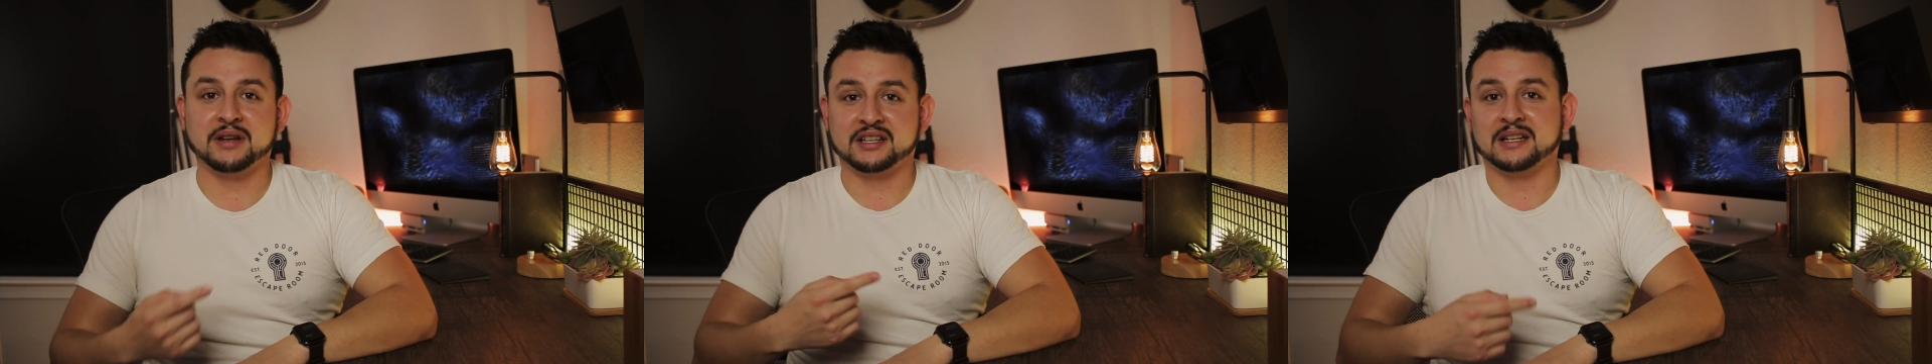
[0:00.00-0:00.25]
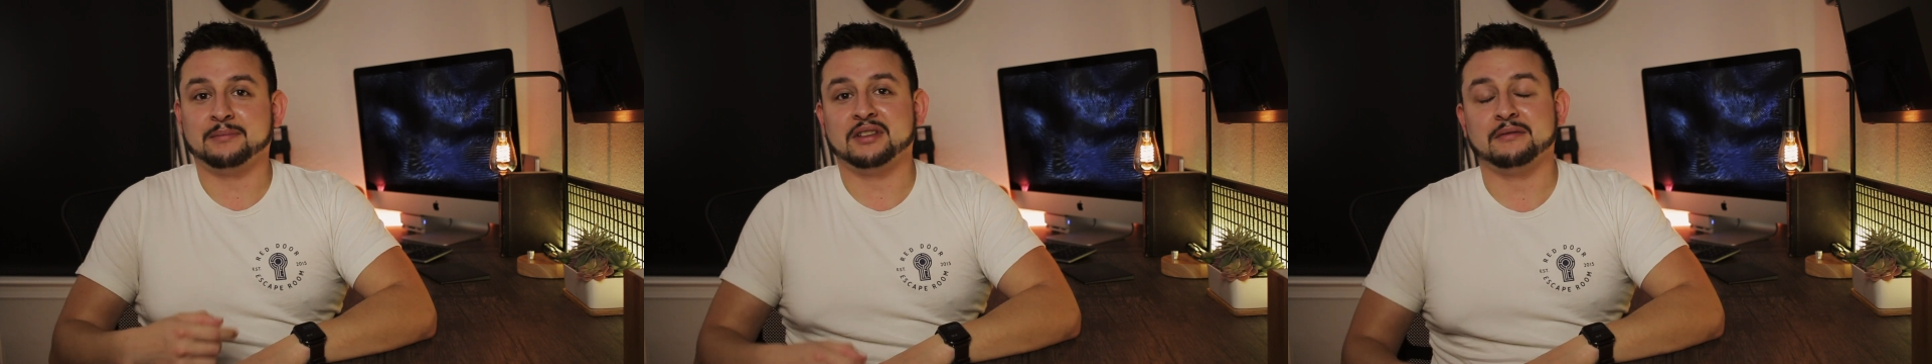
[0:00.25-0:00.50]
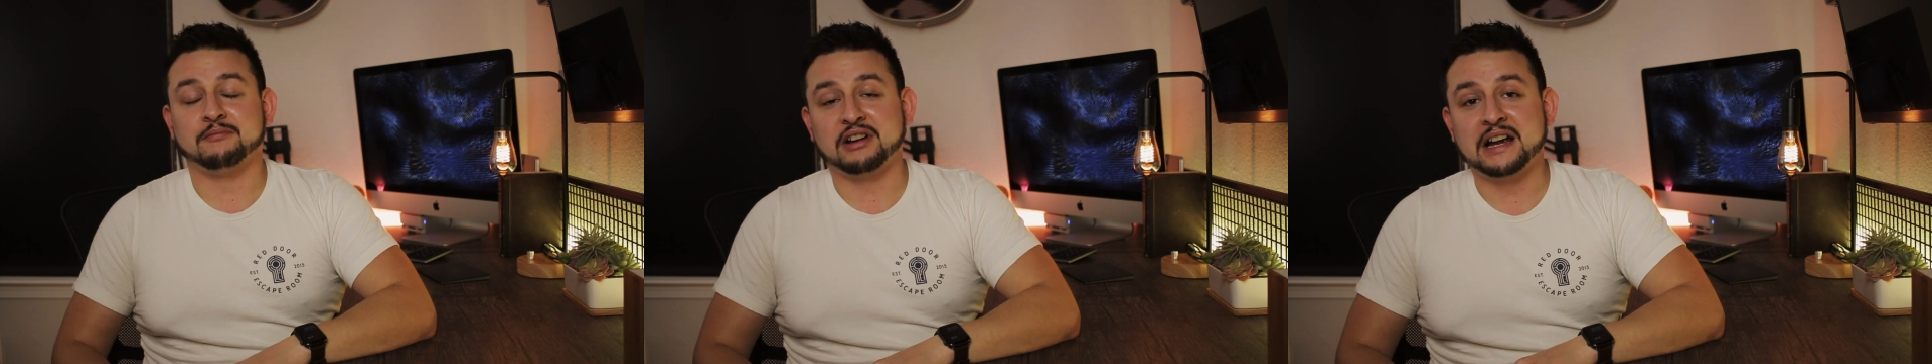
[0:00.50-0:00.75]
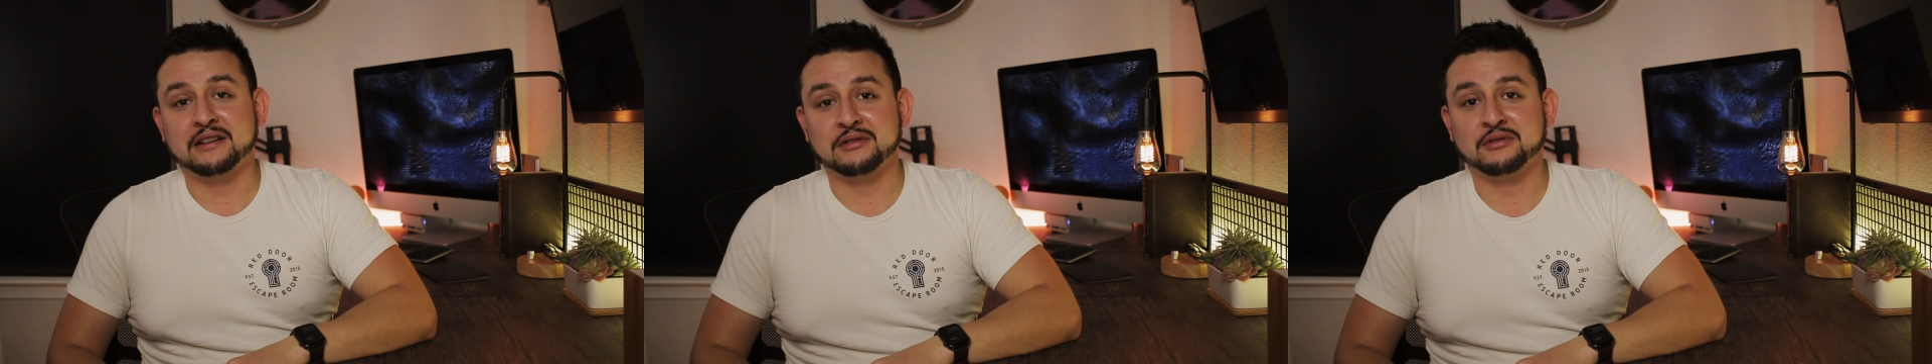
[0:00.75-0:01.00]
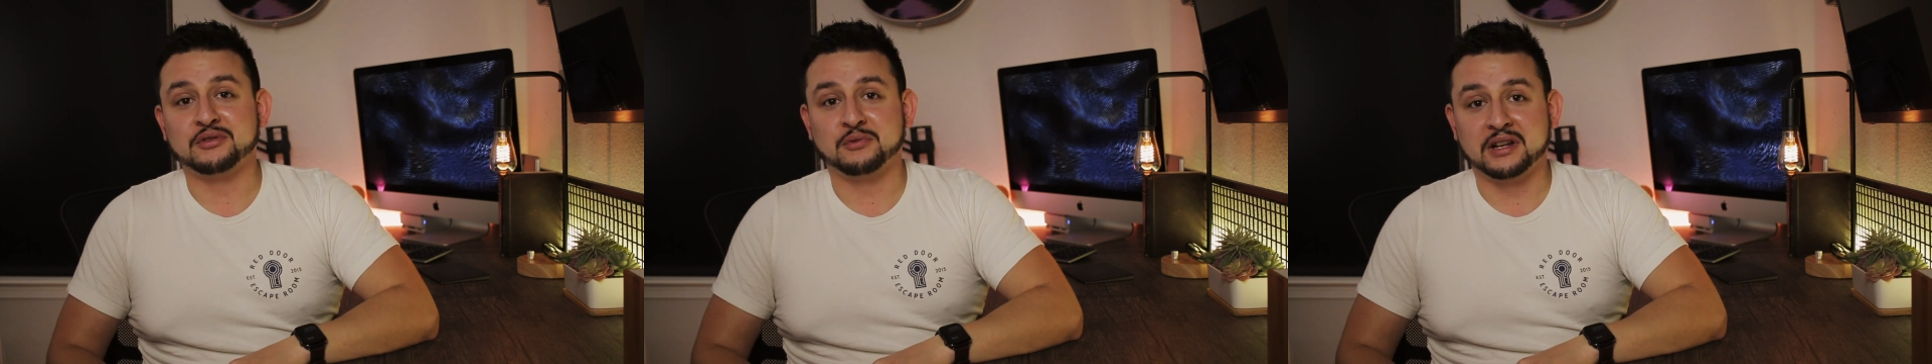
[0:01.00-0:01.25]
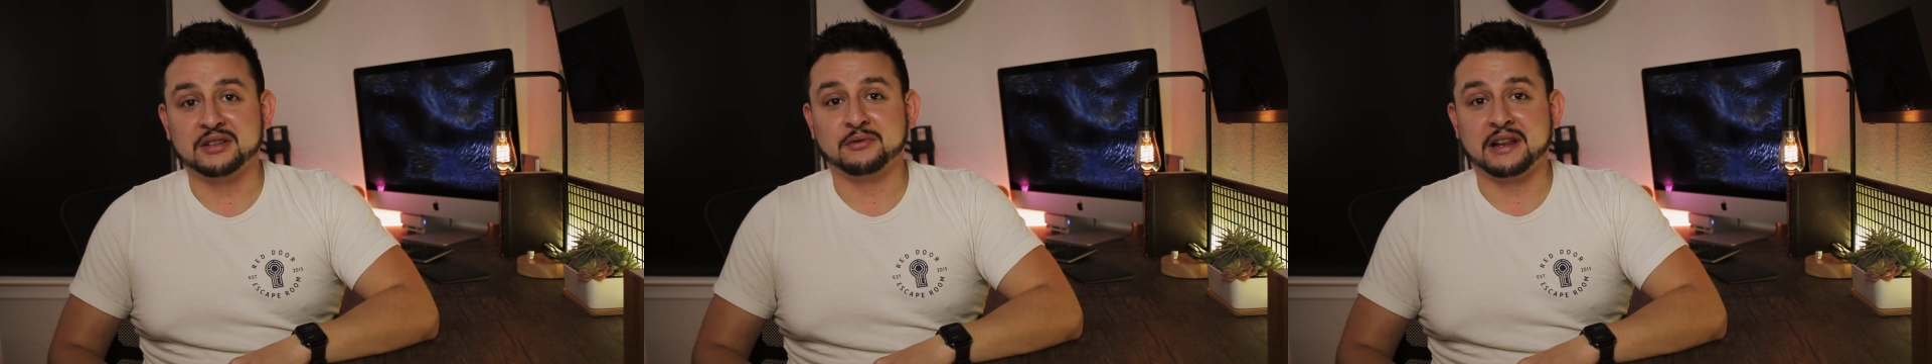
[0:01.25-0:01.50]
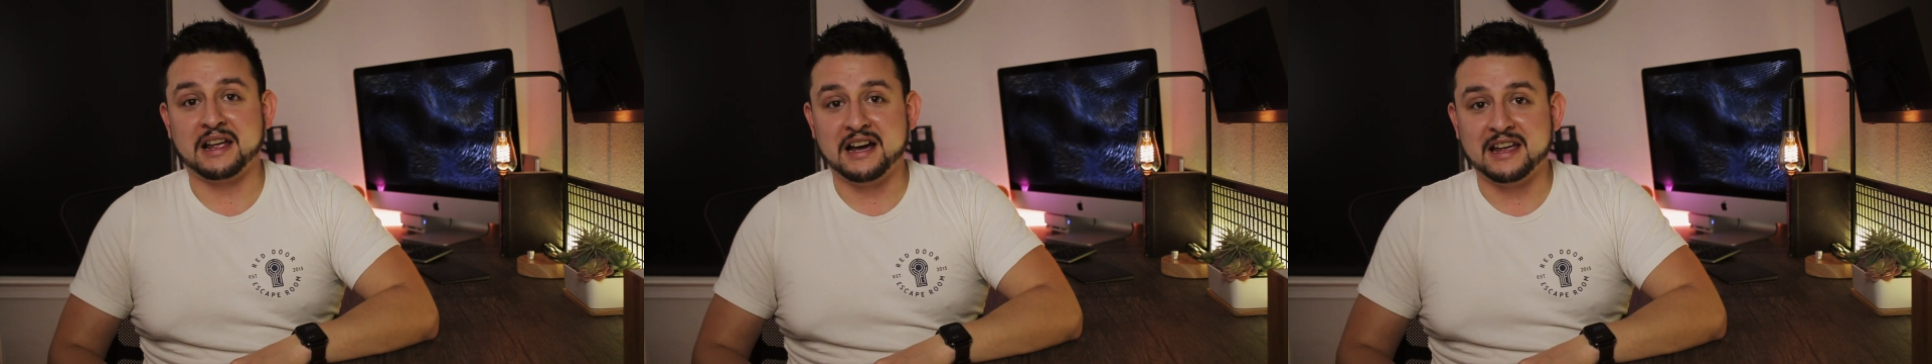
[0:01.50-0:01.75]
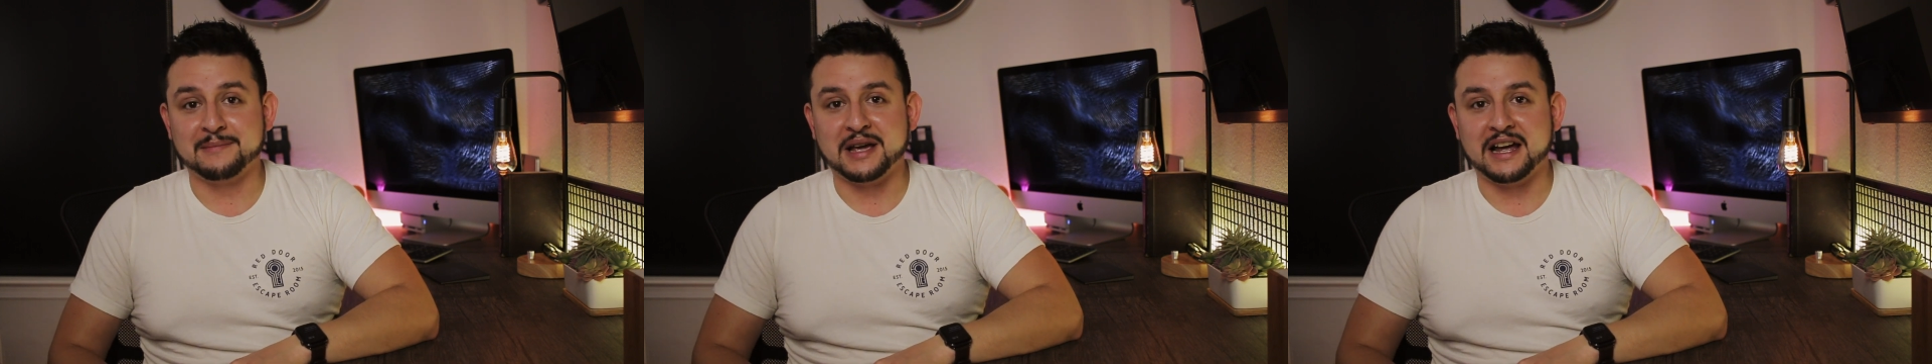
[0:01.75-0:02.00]
picked up the brand new 2020
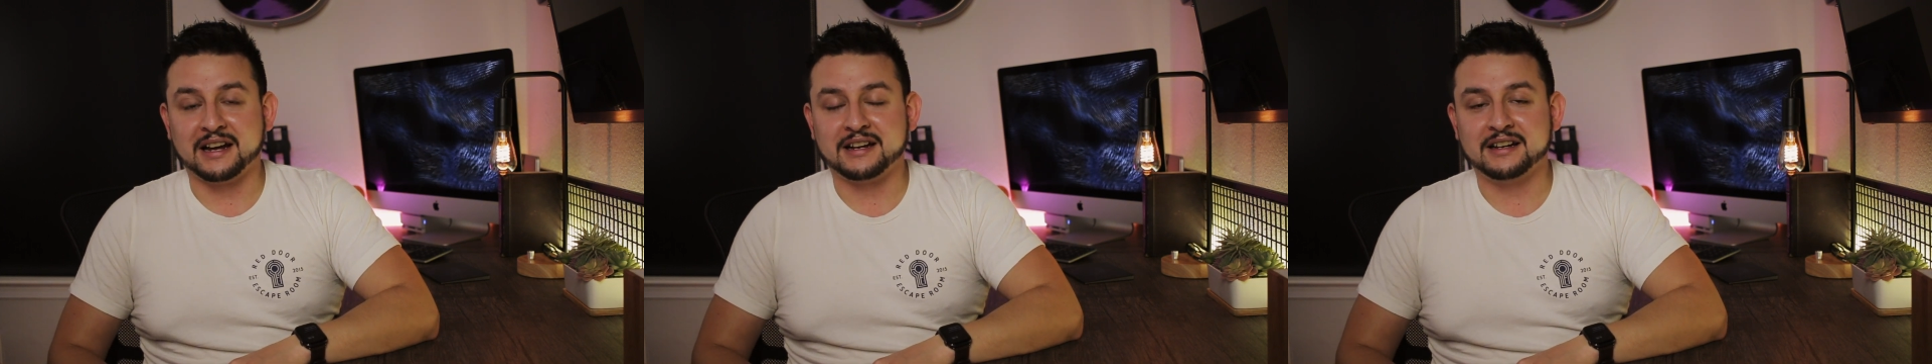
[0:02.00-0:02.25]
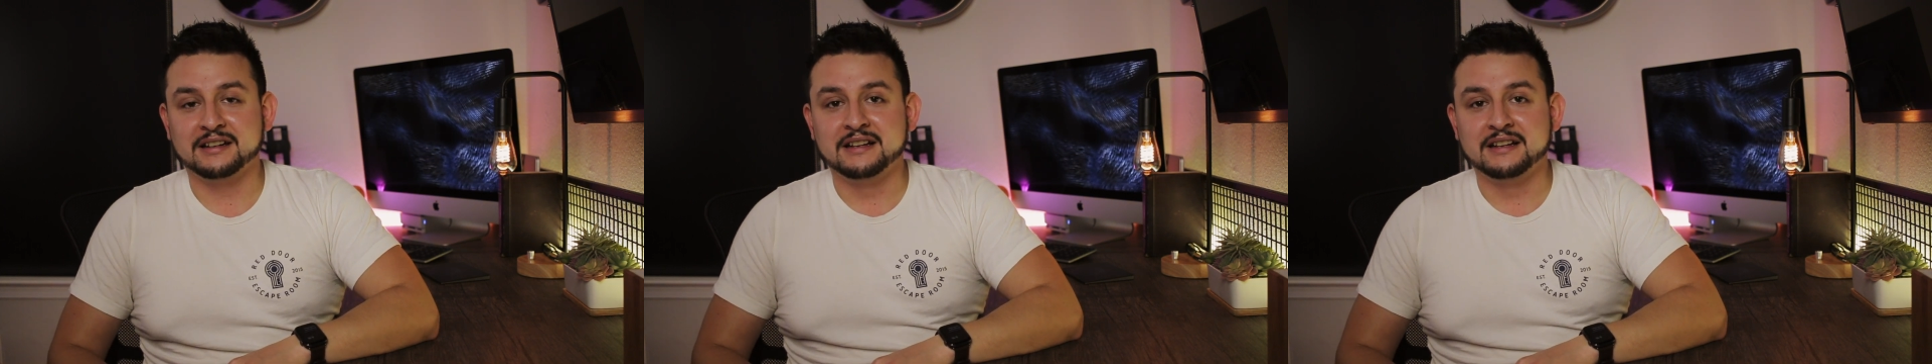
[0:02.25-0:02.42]
iMac.